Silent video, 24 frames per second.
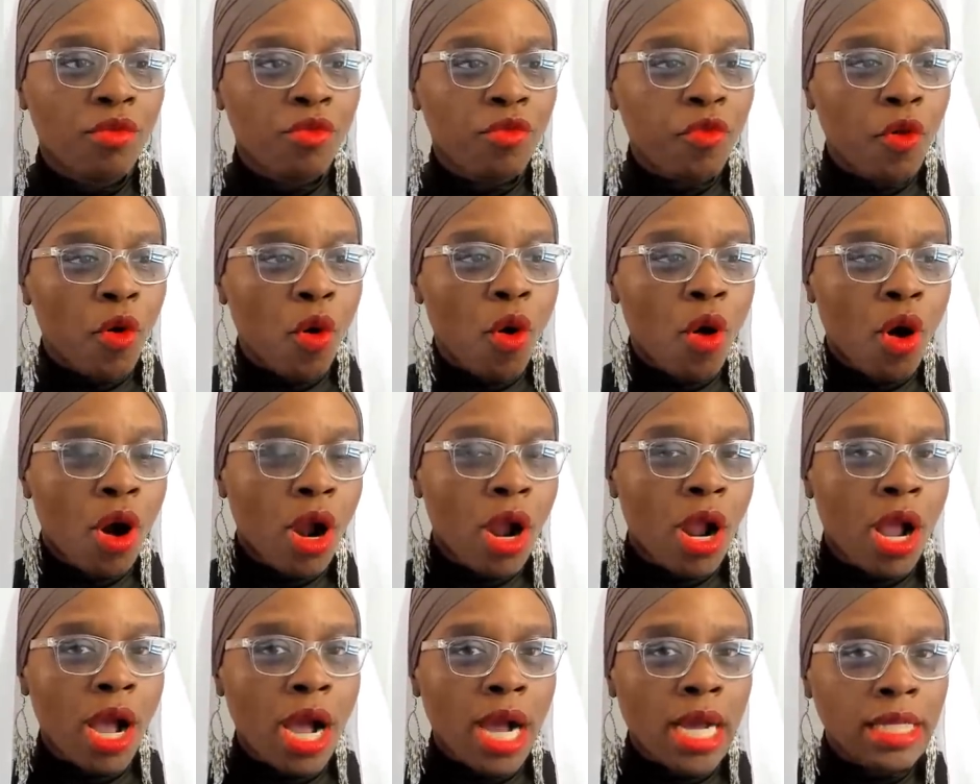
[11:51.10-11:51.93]

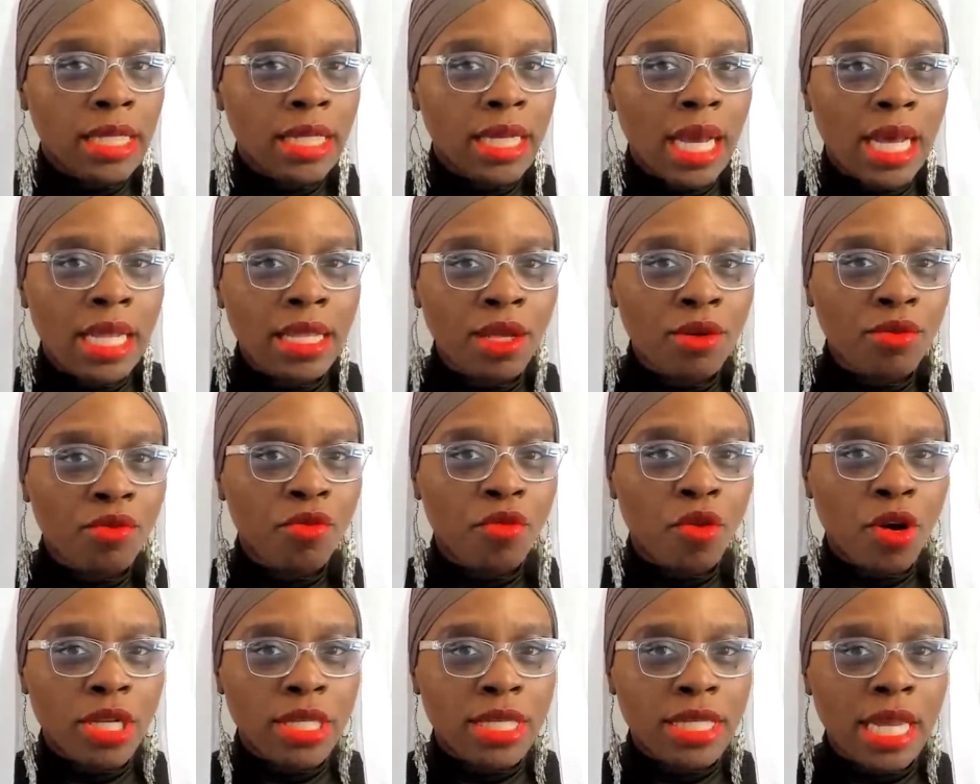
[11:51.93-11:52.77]
for another
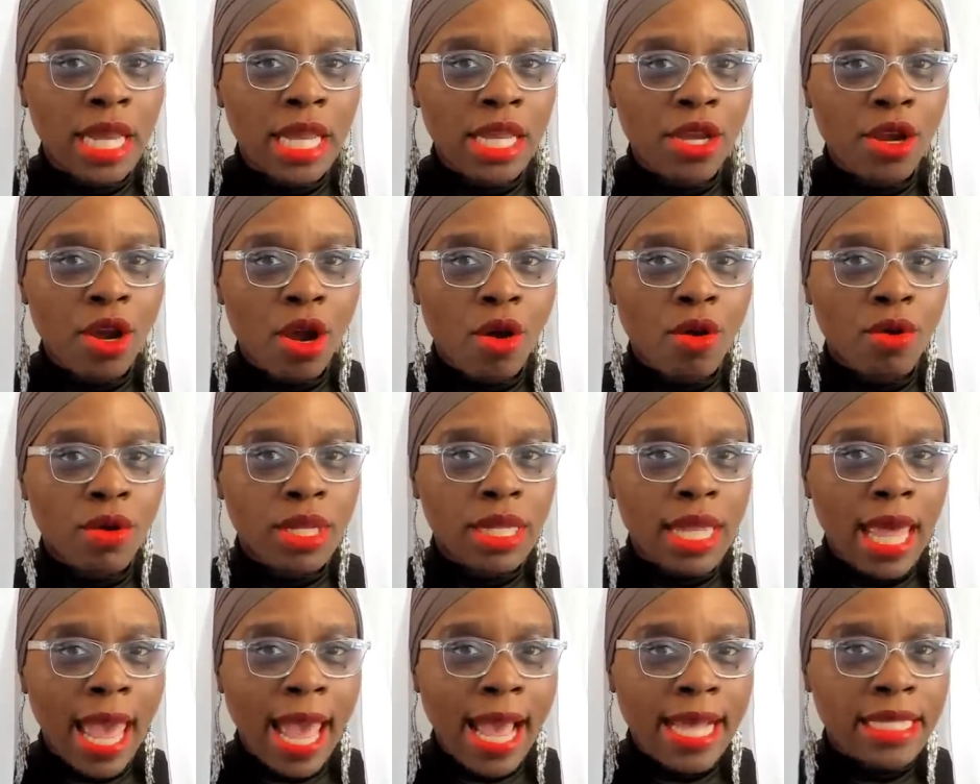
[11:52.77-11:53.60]
14-year-old
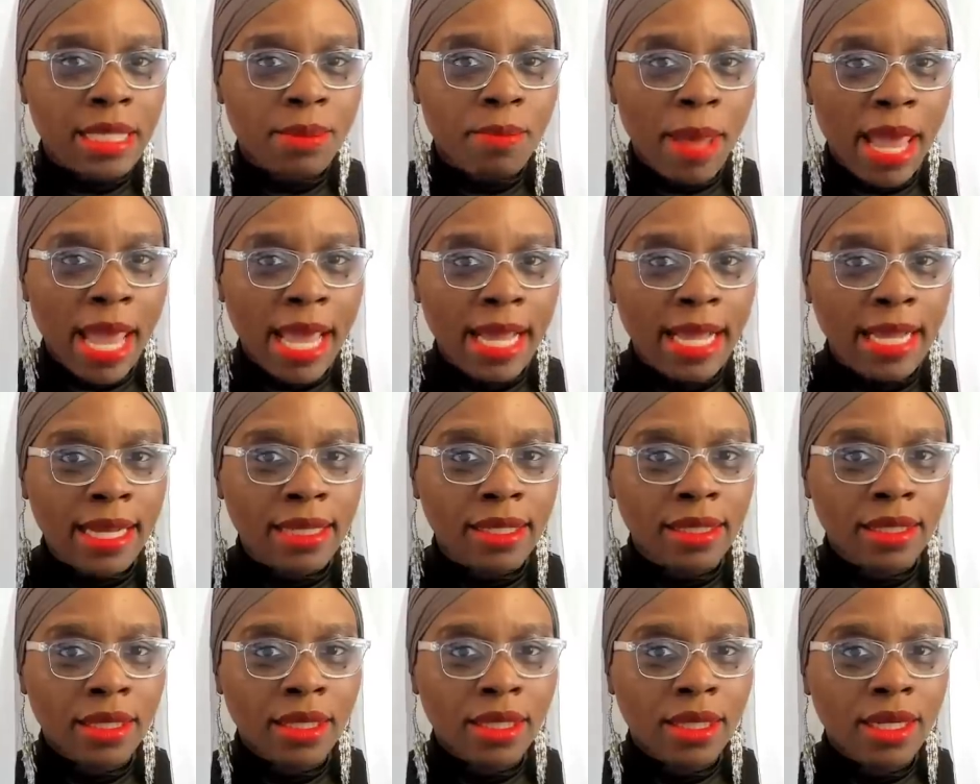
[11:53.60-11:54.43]
classmate
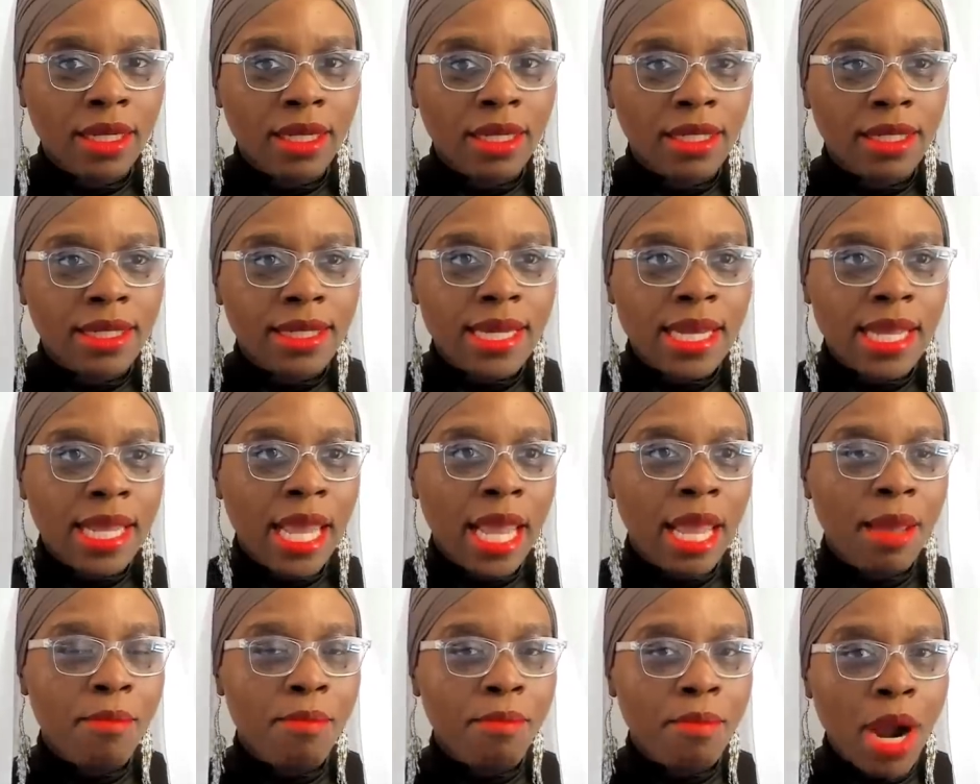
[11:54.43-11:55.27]
to
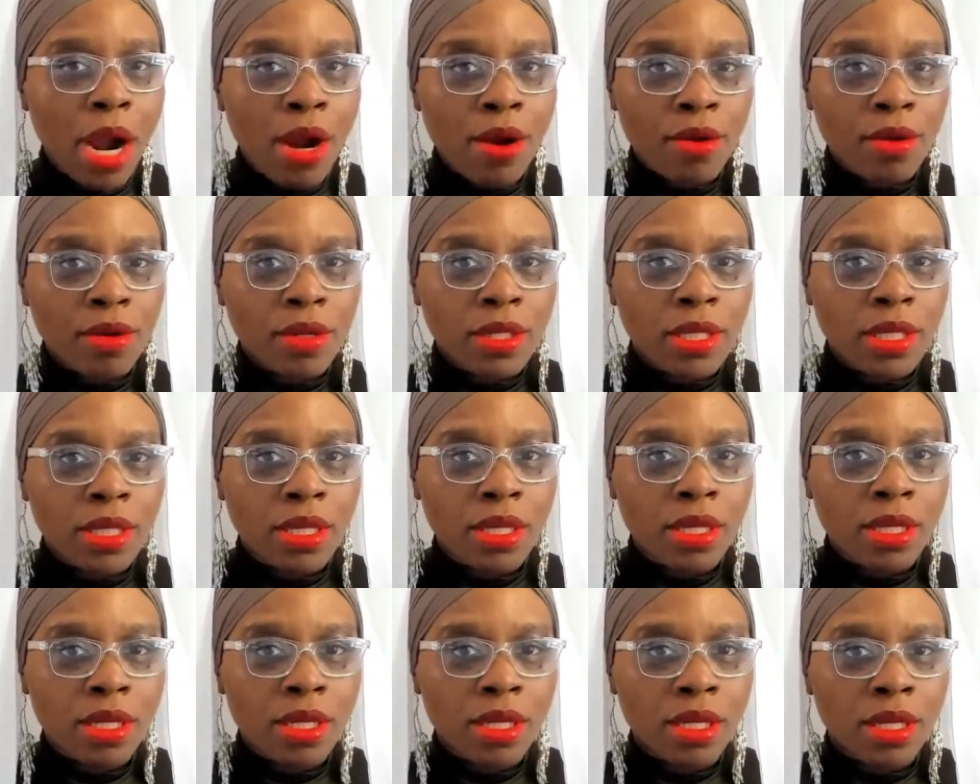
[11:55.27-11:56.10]
get murked
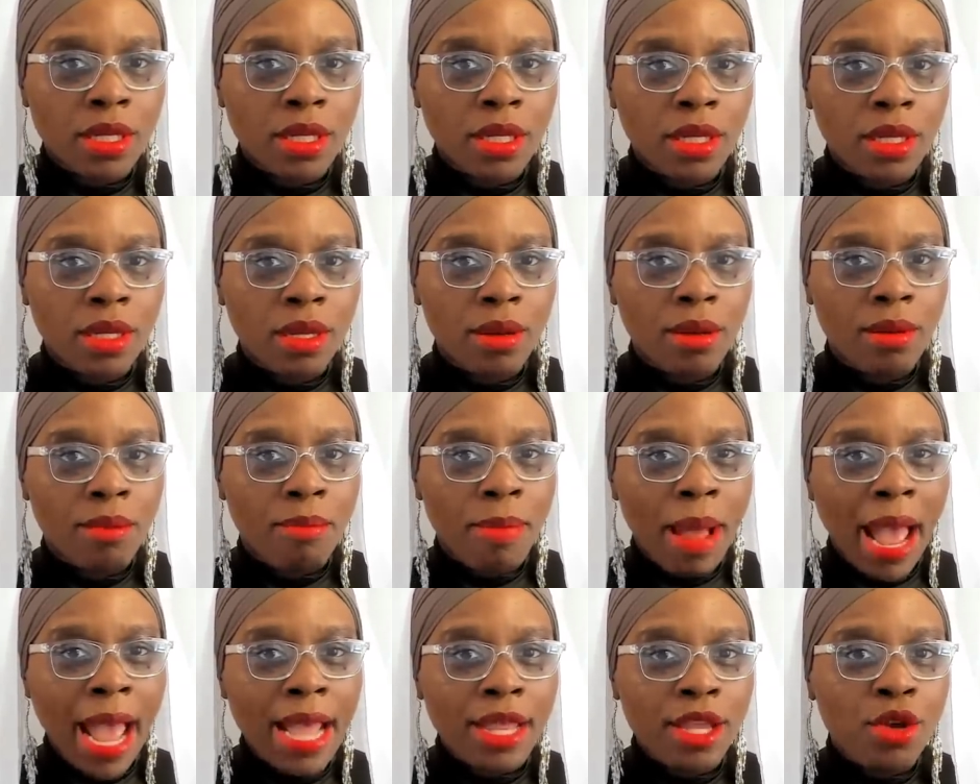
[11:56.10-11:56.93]

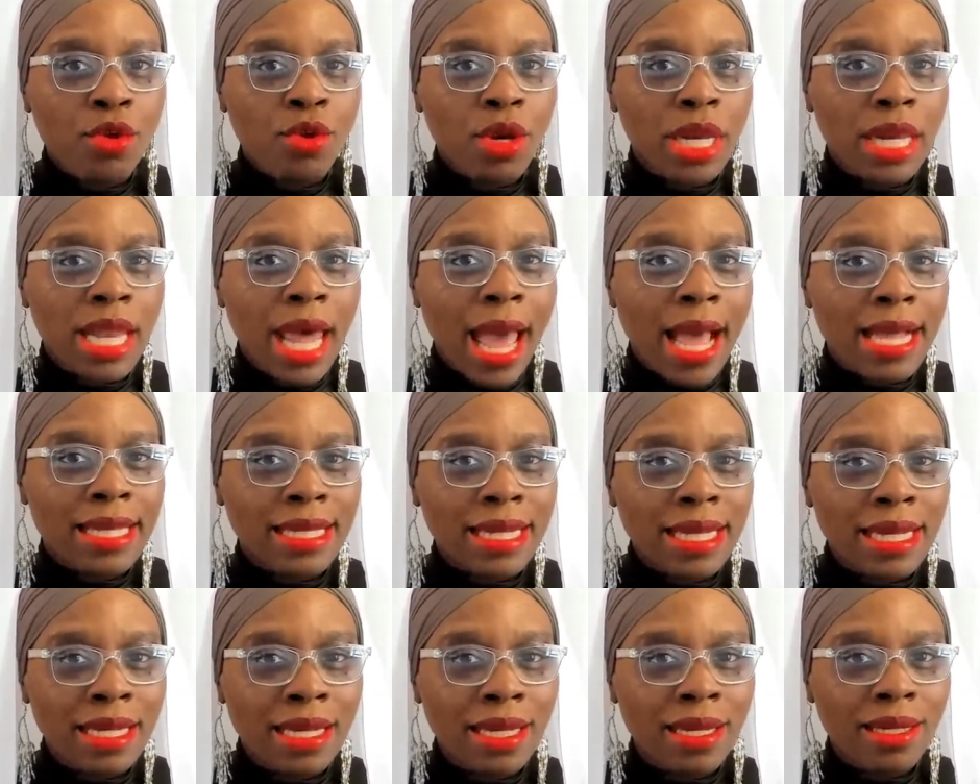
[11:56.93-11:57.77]
by
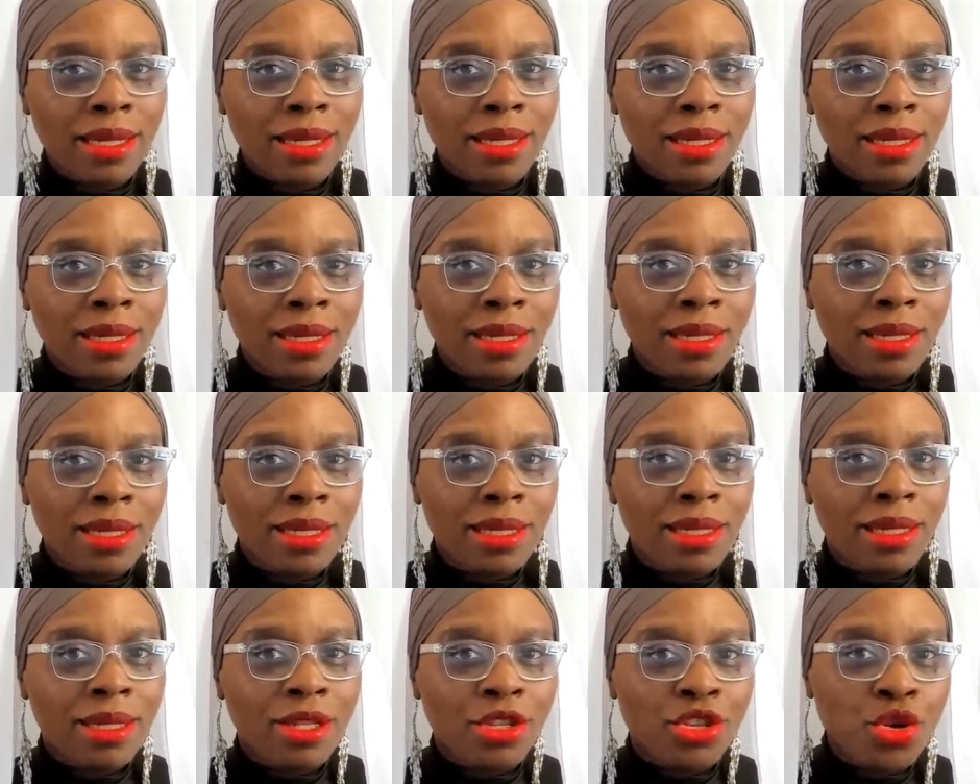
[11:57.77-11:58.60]
utilizing
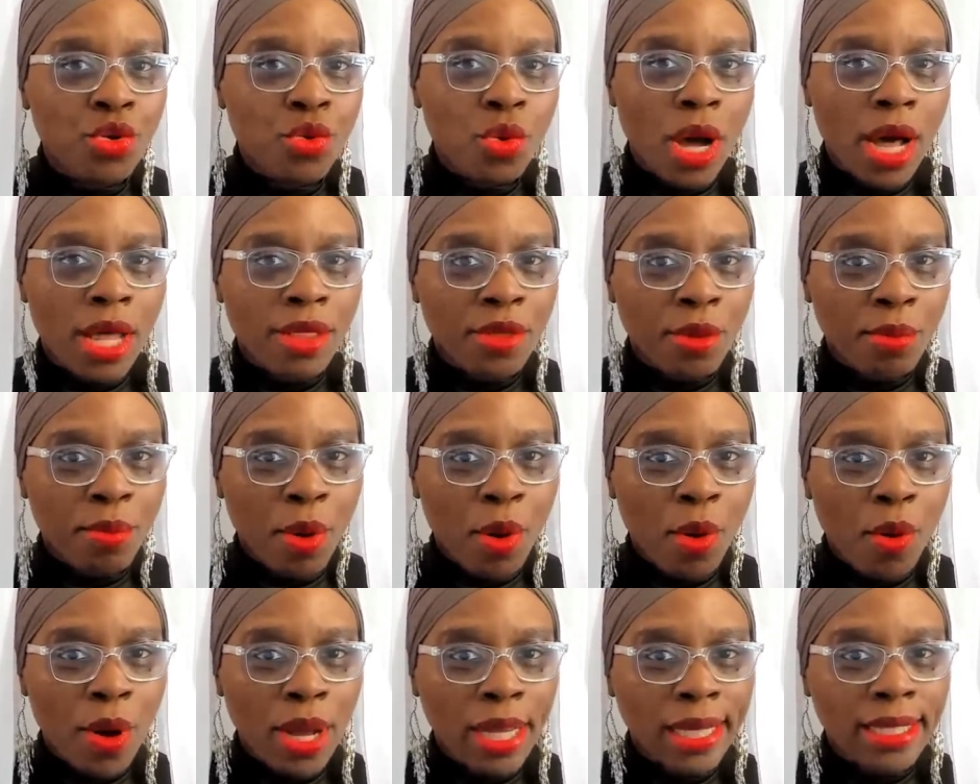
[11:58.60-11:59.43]
two other
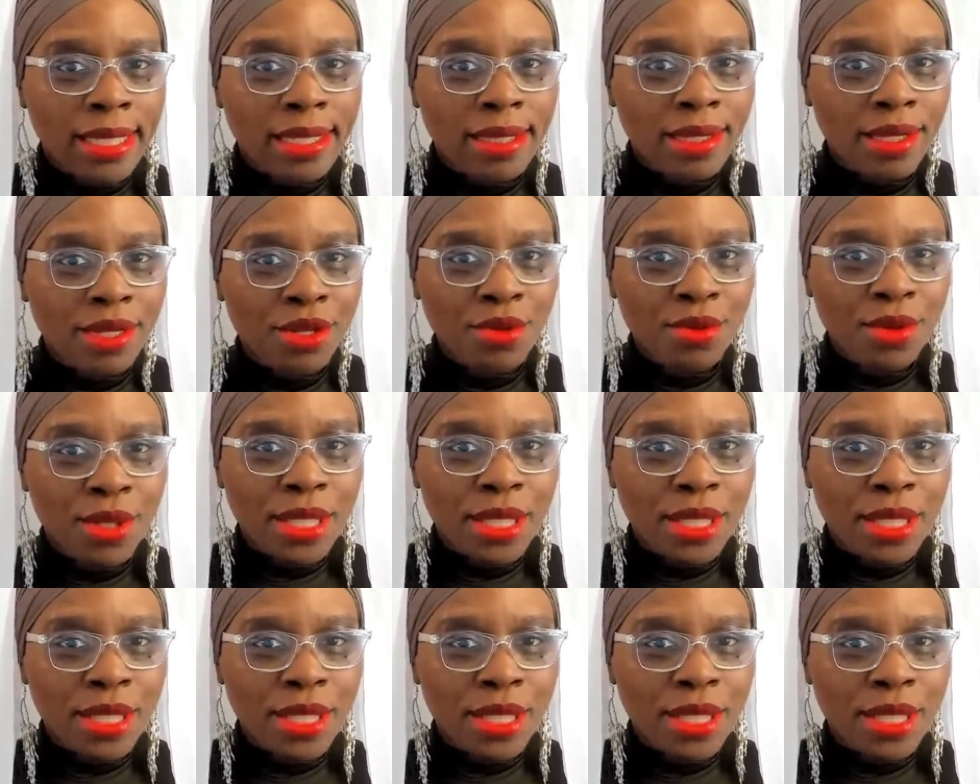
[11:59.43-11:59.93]
boys to do